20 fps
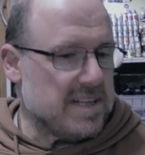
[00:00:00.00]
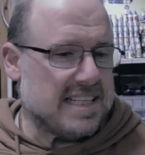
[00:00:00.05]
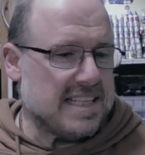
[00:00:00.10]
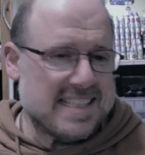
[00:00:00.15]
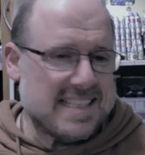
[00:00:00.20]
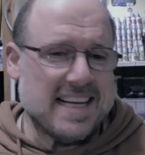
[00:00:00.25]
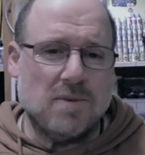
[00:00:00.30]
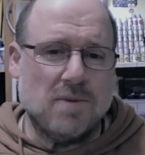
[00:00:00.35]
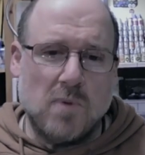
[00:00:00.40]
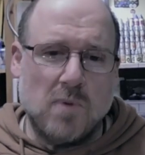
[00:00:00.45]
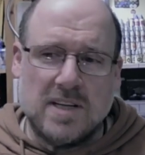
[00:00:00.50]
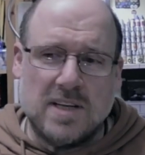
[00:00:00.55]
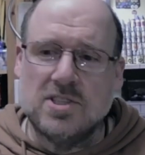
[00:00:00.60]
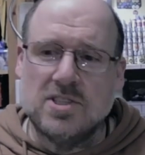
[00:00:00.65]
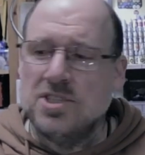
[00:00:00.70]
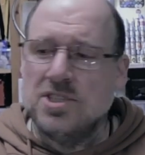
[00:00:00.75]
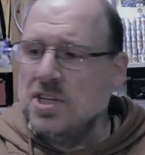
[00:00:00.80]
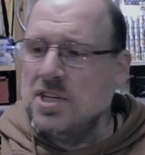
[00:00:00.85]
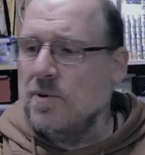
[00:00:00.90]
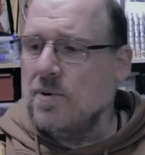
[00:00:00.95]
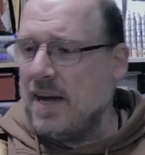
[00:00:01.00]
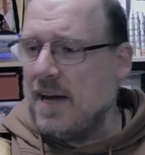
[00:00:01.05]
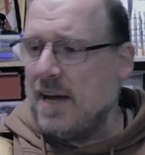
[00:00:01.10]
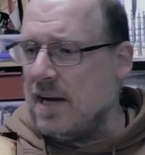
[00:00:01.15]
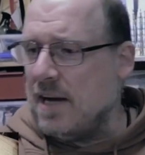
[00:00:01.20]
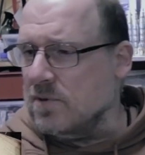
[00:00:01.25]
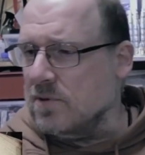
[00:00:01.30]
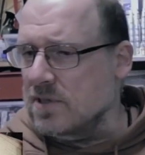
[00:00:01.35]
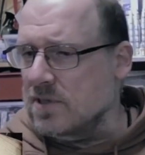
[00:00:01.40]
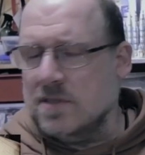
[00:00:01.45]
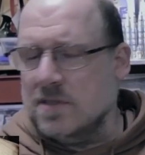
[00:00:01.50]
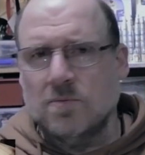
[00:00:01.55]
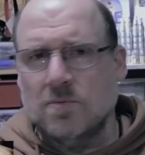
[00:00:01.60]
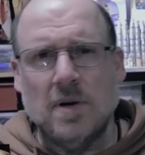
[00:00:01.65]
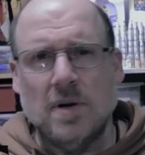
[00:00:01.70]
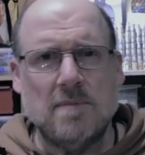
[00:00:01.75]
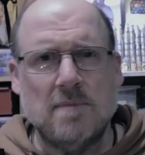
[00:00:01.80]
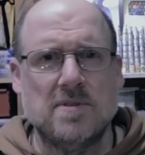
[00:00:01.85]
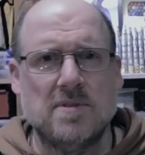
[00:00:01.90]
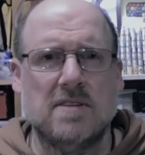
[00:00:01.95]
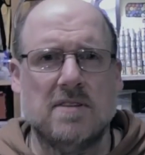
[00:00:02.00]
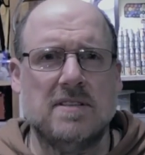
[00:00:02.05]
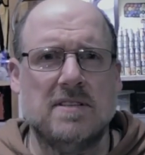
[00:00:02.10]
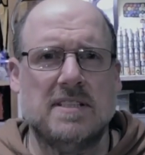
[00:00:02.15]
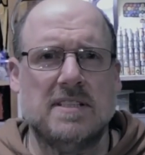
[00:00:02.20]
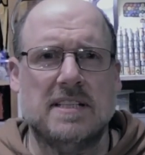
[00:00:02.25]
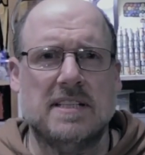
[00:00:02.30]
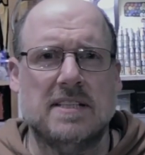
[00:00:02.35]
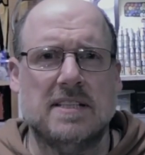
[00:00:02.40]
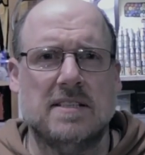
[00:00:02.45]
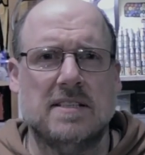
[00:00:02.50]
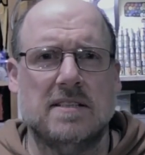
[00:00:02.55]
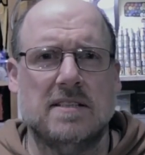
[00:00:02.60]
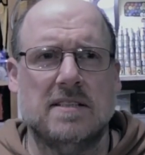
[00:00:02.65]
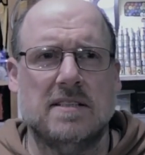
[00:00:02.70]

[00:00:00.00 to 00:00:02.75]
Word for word: does say one to two hours. What episode is this?